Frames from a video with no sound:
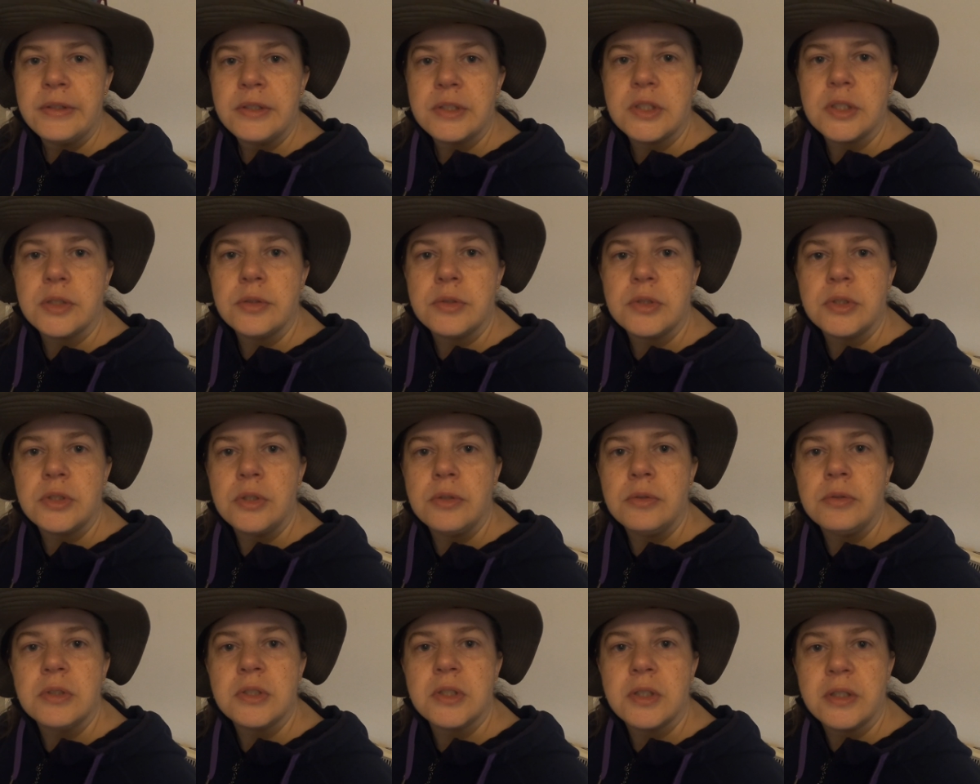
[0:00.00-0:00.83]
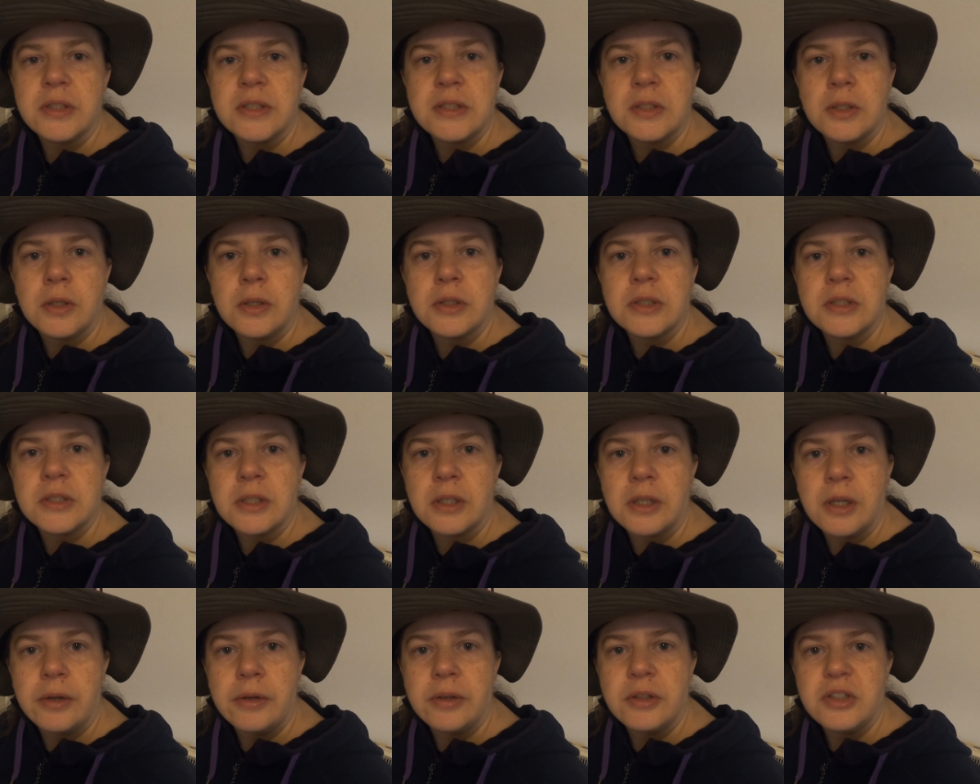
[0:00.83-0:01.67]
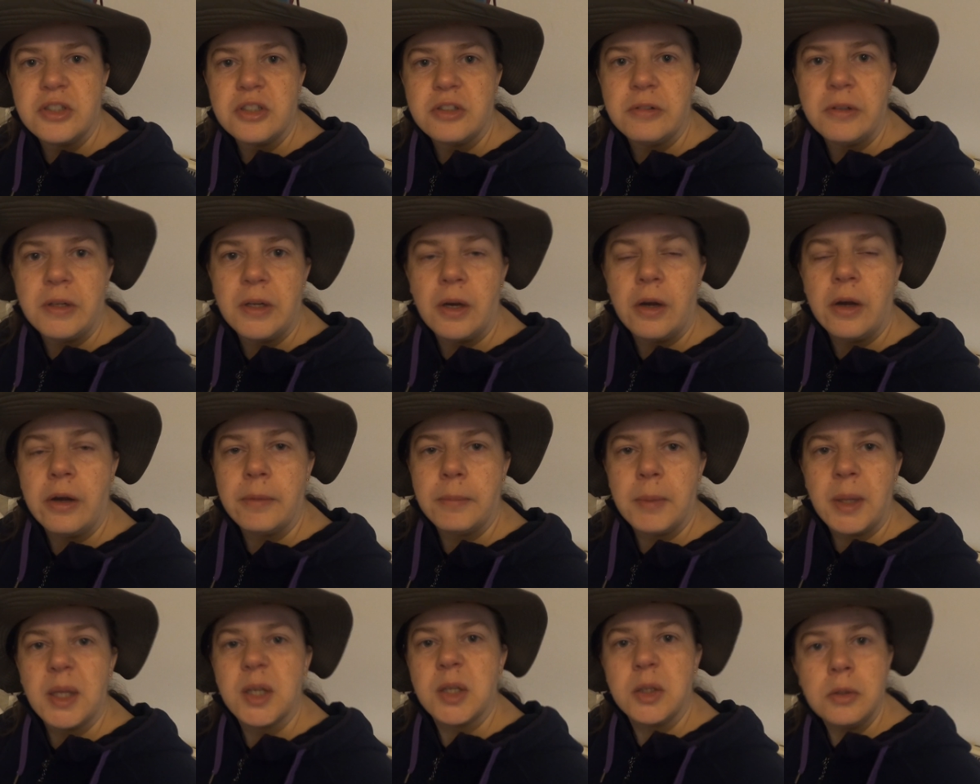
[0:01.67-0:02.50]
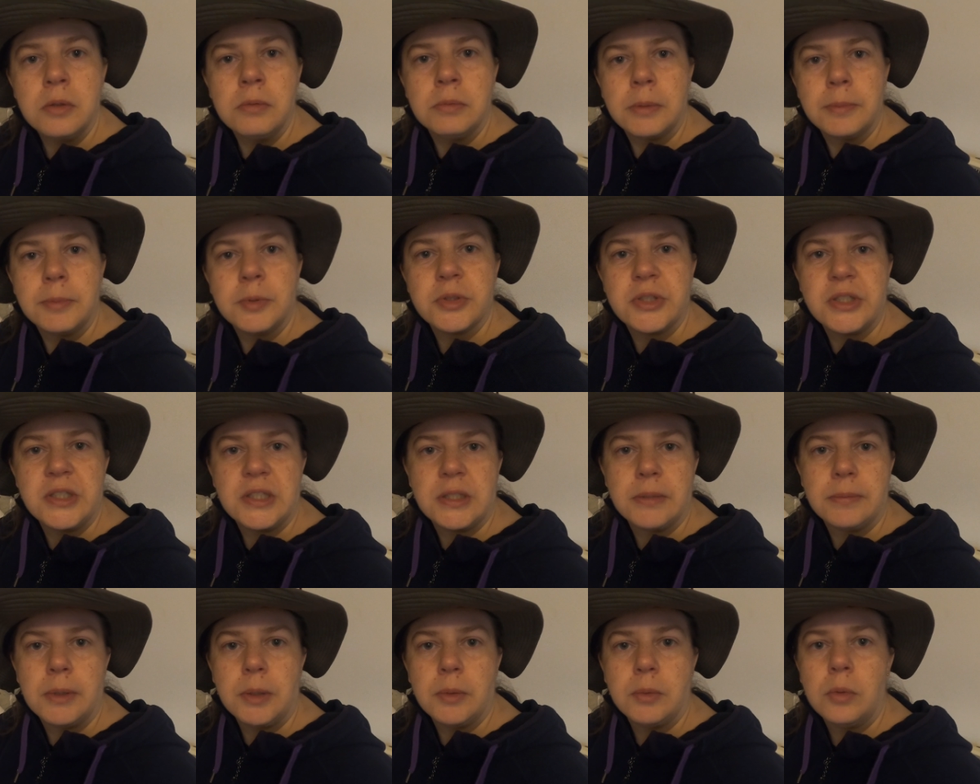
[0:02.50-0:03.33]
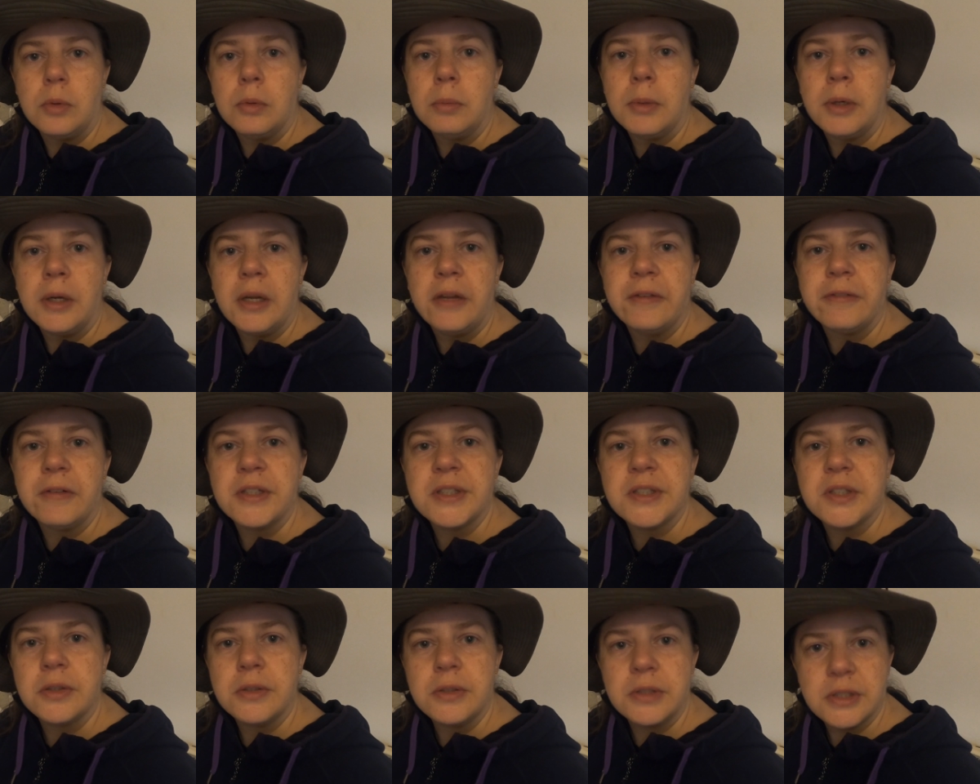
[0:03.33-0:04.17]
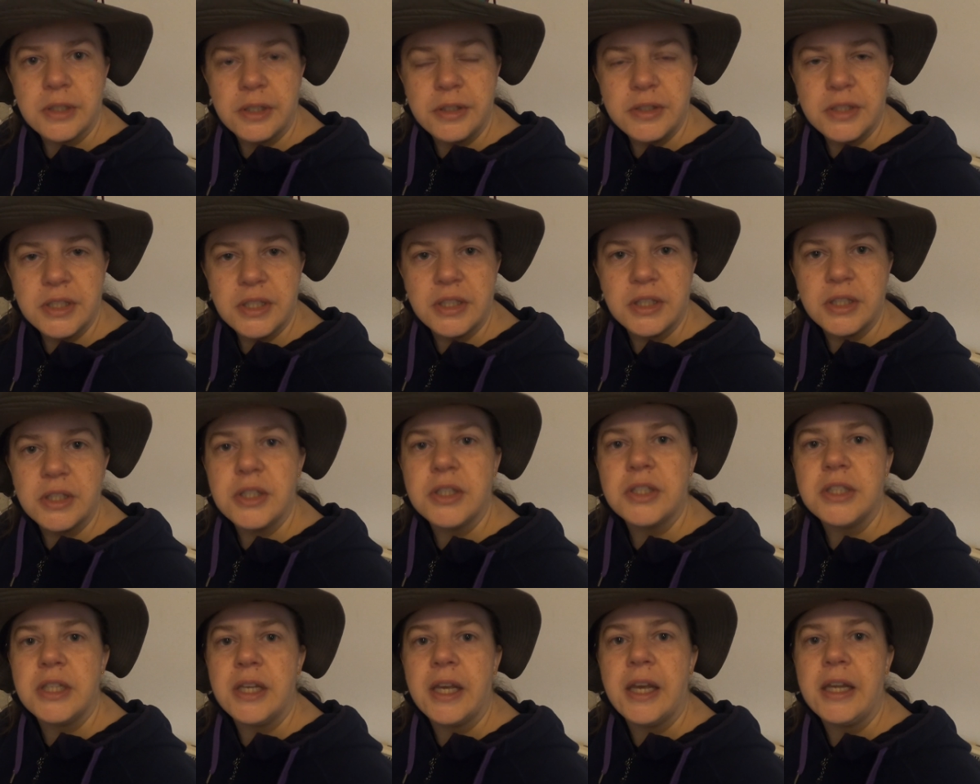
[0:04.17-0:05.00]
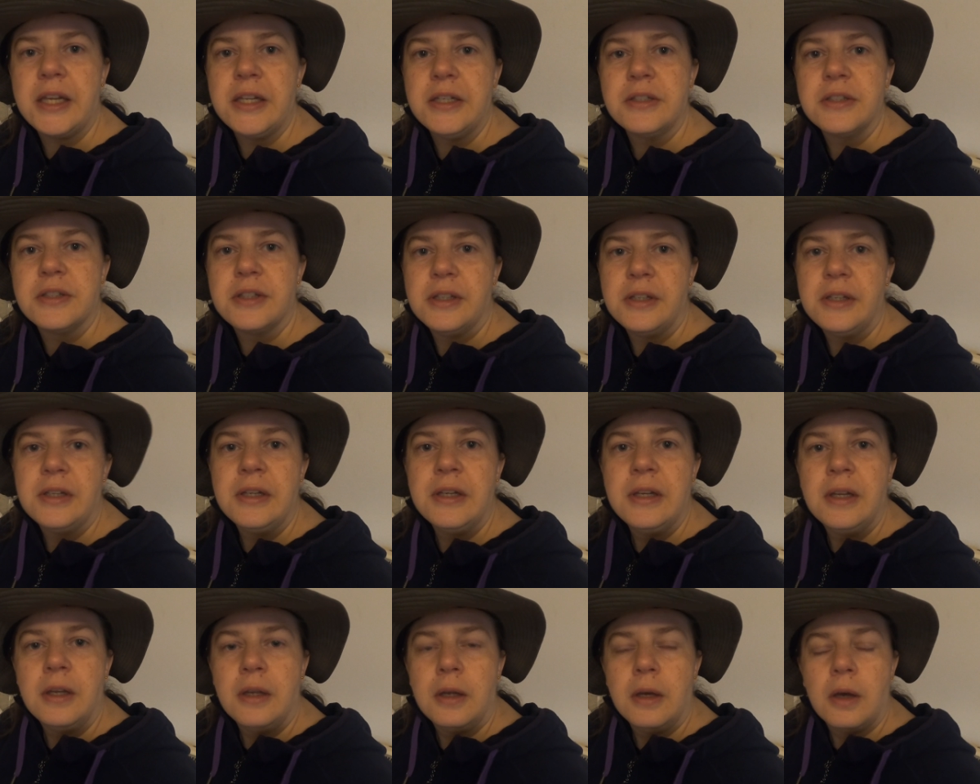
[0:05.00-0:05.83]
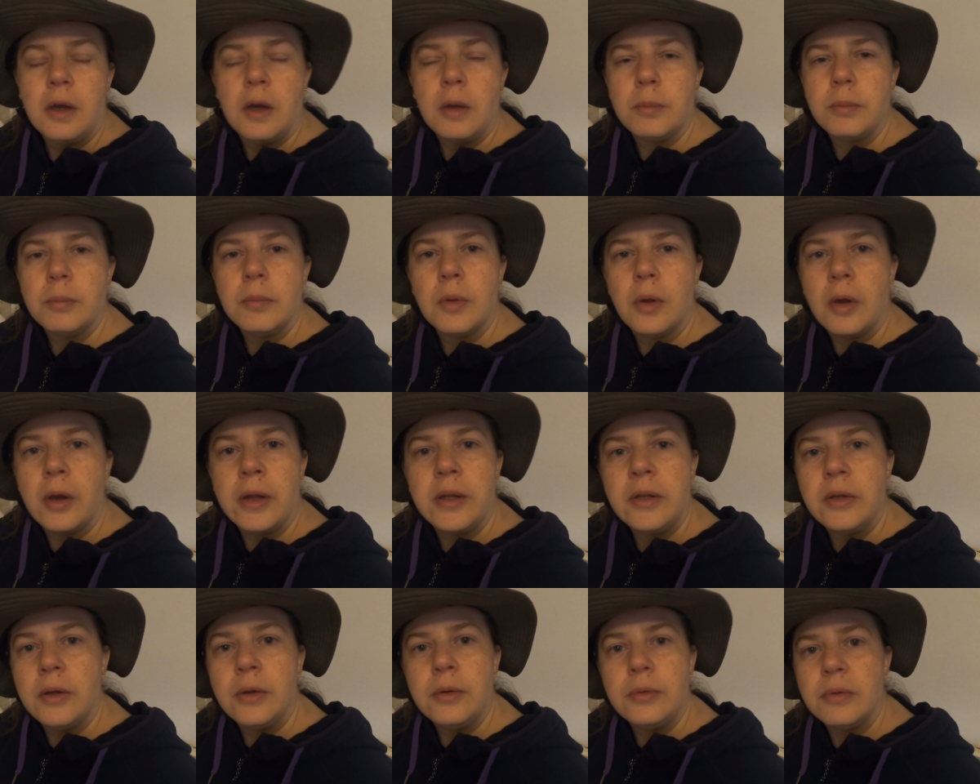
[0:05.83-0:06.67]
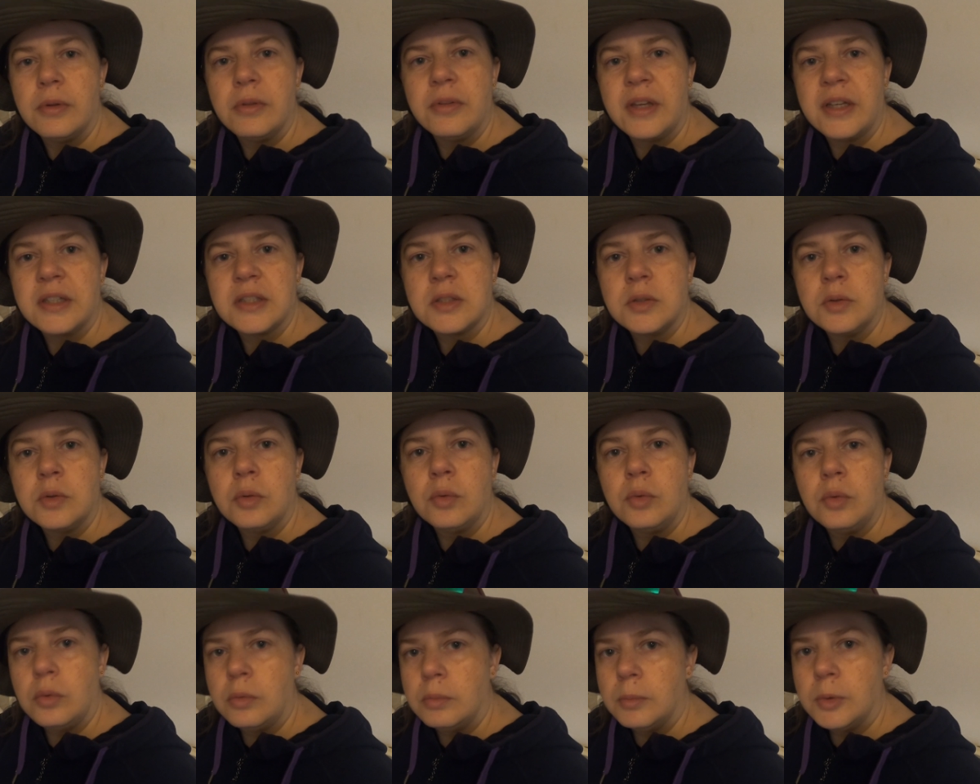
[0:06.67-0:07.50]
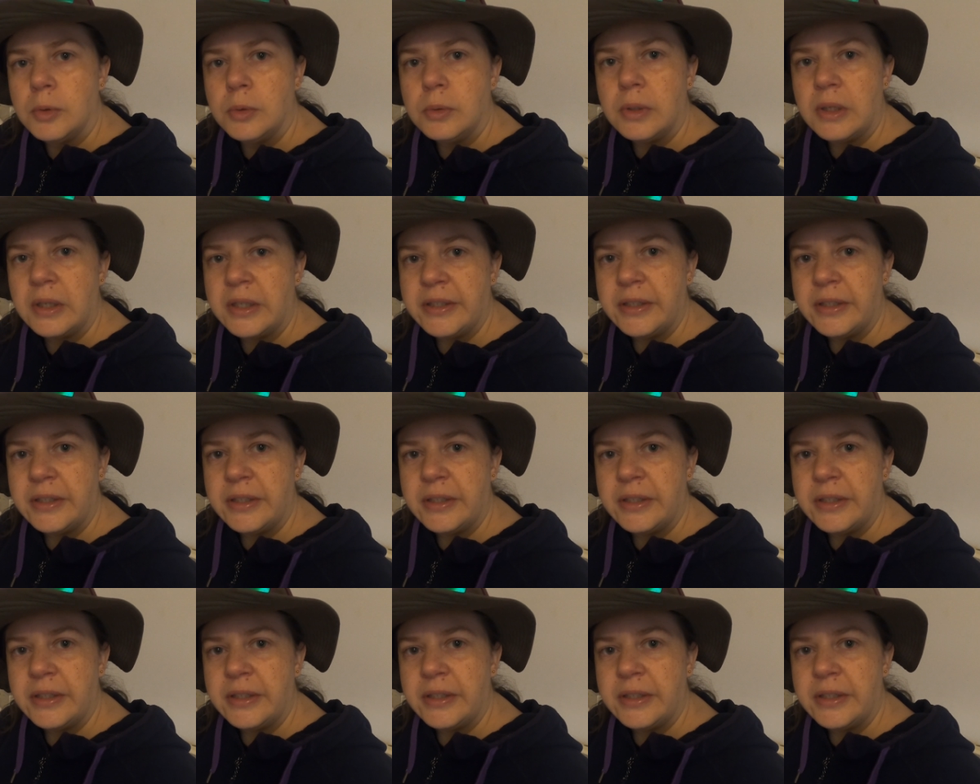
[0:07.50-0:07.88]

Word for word: So as soon as I start to go a degree high, I'm like, oh, my body's a bit warmer. If I start to go to 38, um, I know that that's not normal.